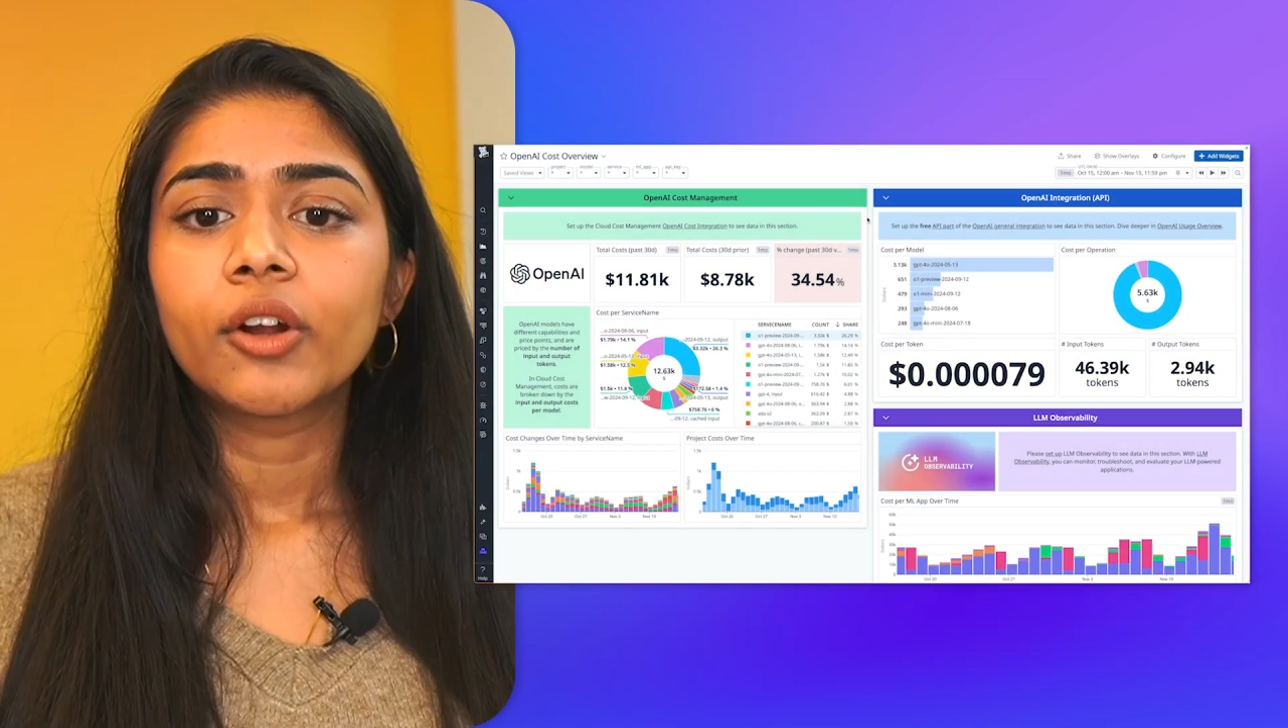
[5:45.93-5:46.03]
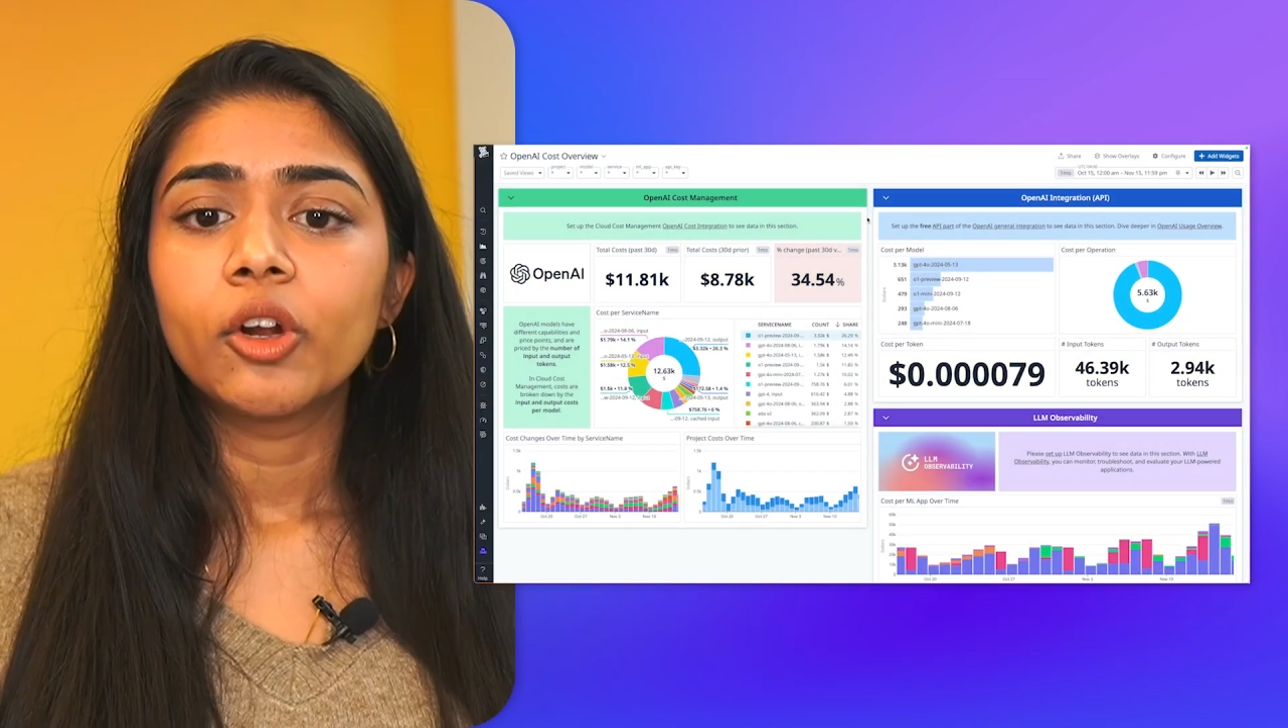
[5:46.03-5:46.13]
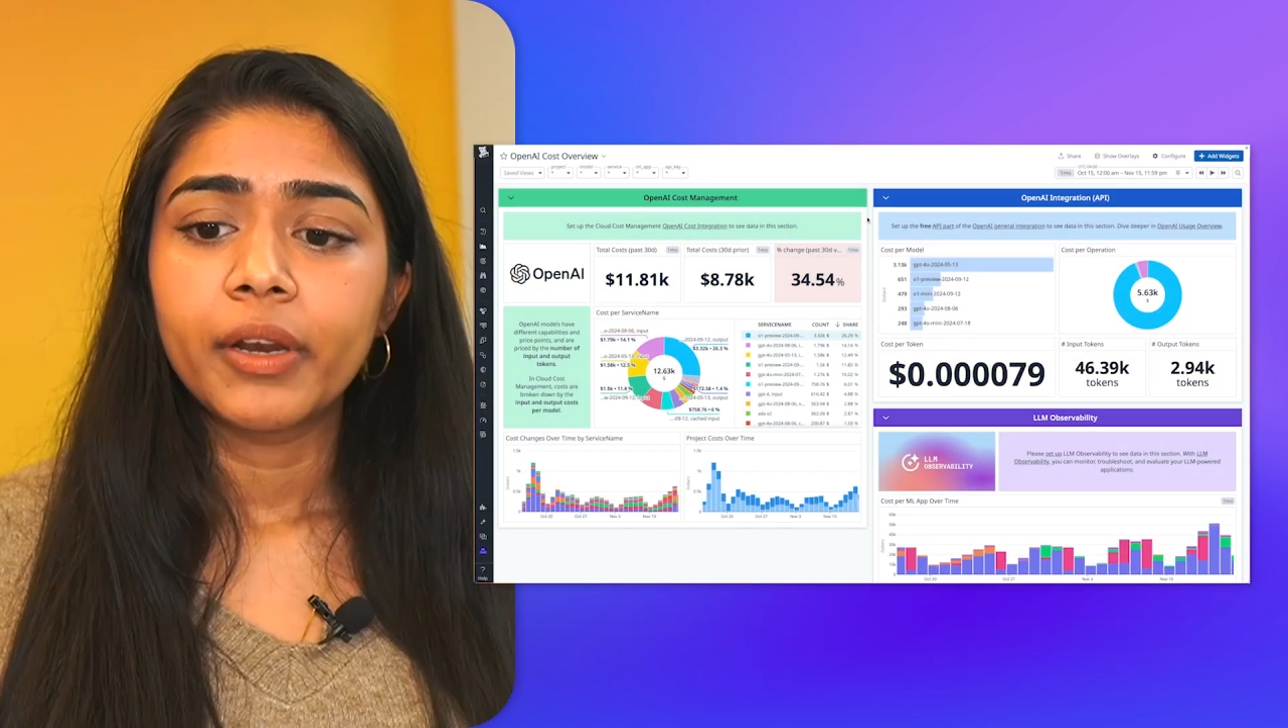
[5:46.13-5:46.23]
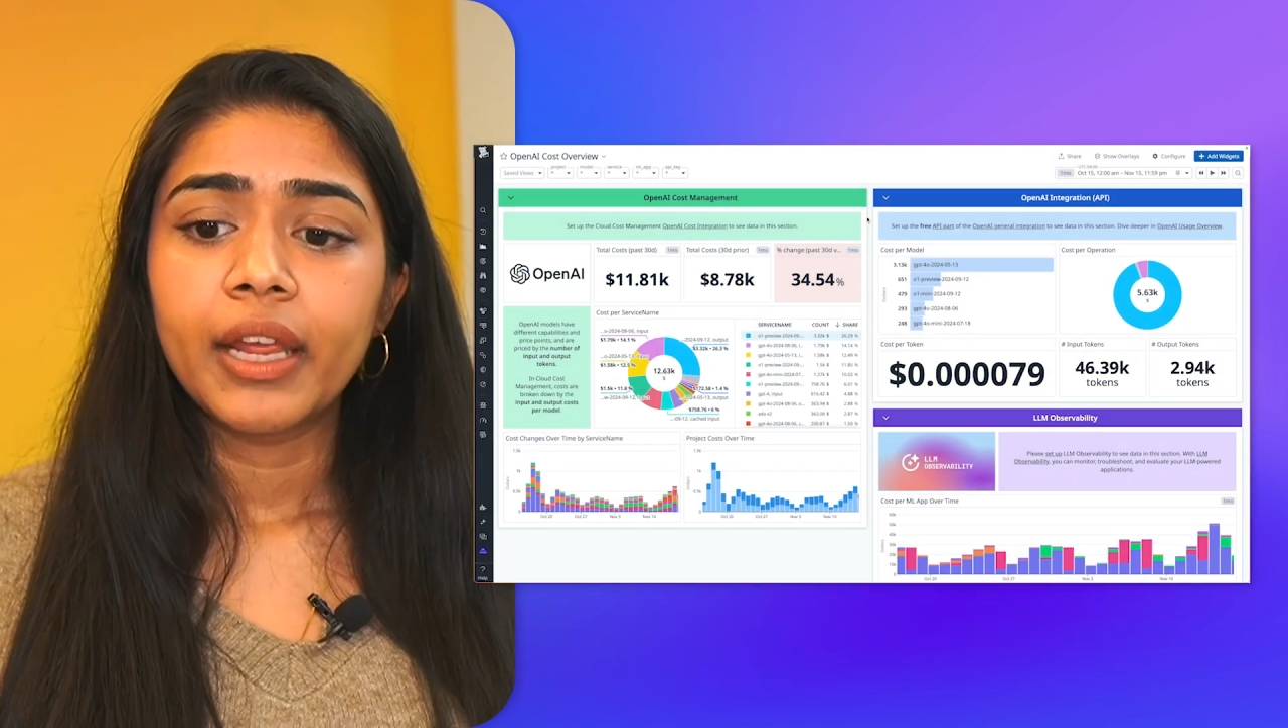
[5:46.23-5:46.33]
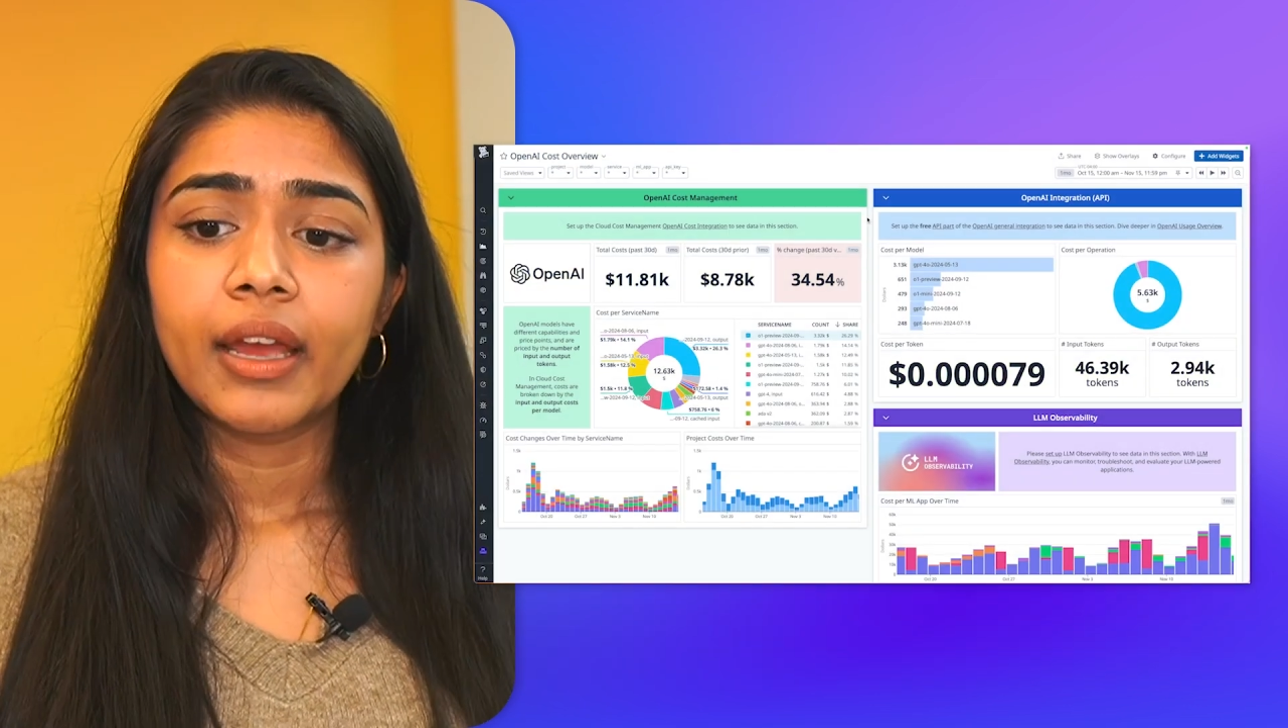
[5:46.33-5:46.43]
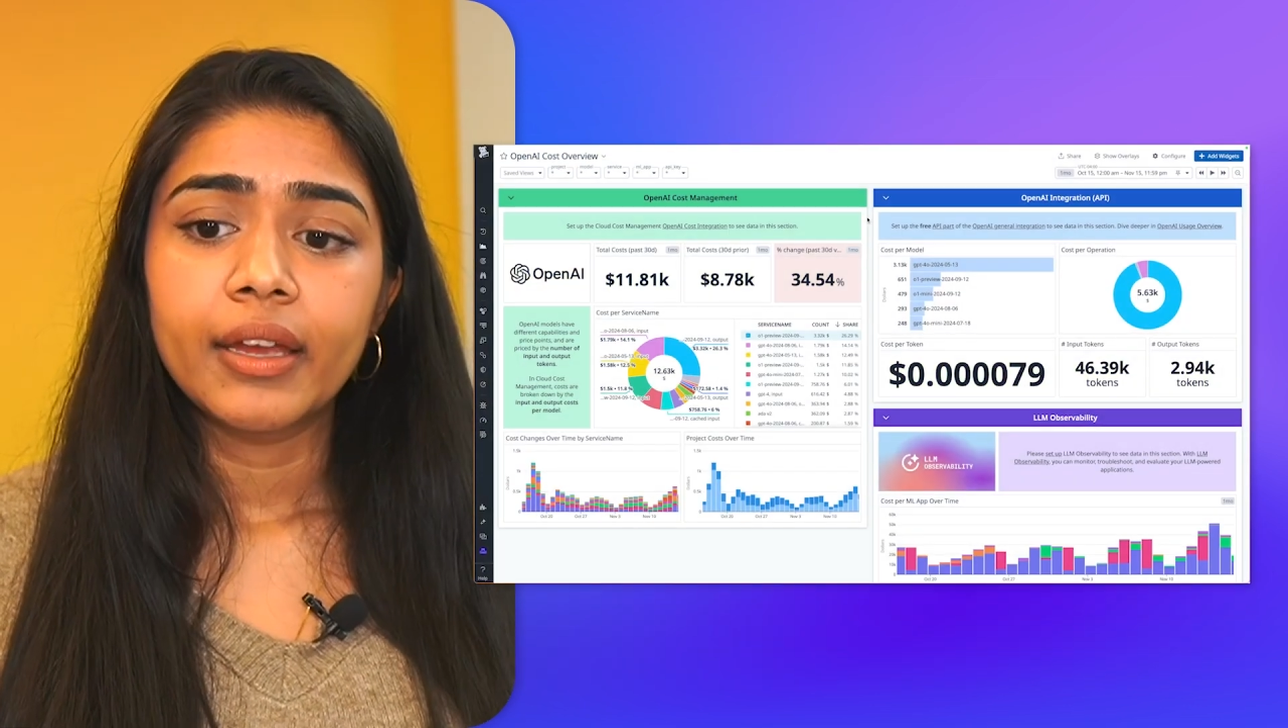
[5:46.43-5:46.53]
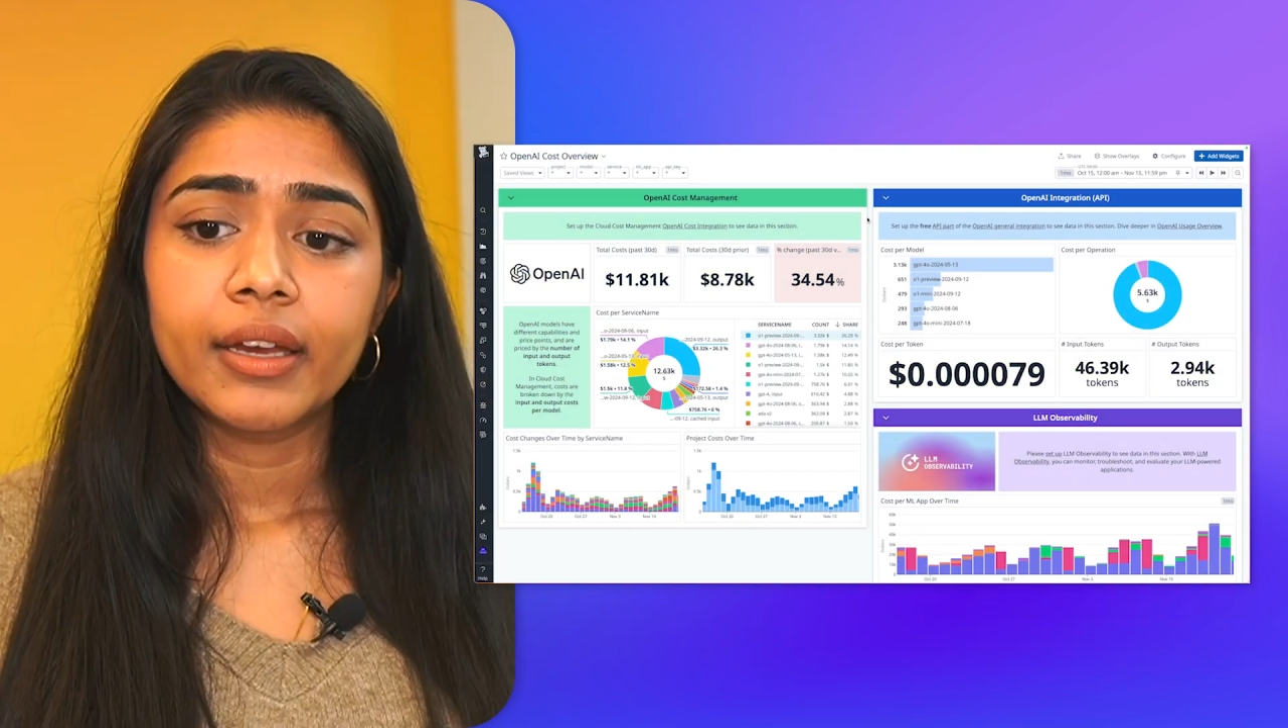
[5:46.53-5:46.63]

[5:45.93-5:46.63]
OpenAI